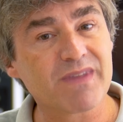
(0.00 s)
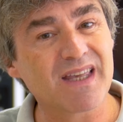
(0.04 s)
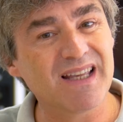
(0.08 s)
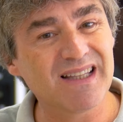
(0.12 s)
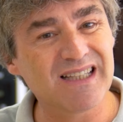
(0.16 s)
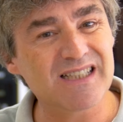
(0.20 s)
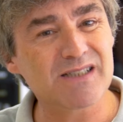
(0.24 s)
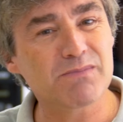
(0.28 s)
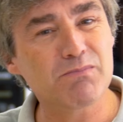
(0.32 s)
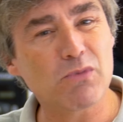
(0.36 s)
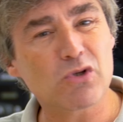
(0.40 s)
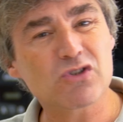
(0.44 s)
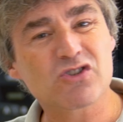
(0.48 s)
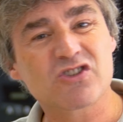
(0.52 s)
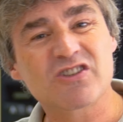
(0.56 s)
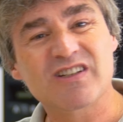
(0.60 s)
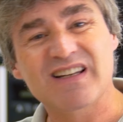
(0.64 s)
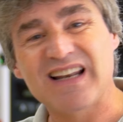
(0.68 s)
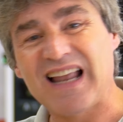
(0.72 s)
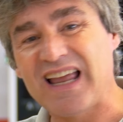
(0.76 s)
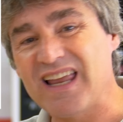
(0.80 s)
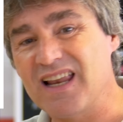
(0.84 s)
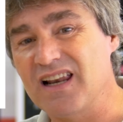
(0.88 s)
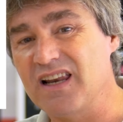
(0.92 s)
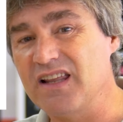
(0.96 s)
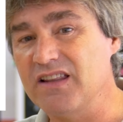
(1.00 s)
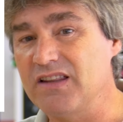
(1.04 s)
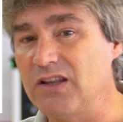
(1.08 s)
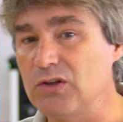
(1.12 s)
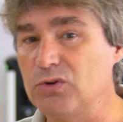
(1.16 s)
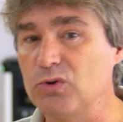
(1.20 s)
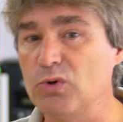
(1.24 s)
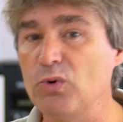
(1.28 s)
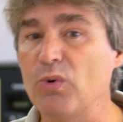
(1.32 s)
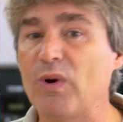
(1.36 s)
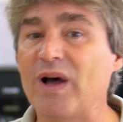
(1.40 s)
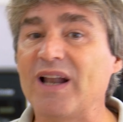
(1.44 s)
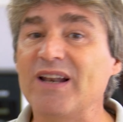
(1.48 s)
it is most likely due
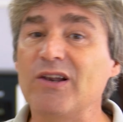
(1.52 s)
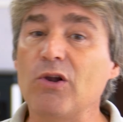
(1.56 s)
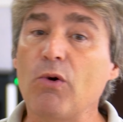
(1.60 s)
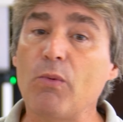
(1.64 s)
to an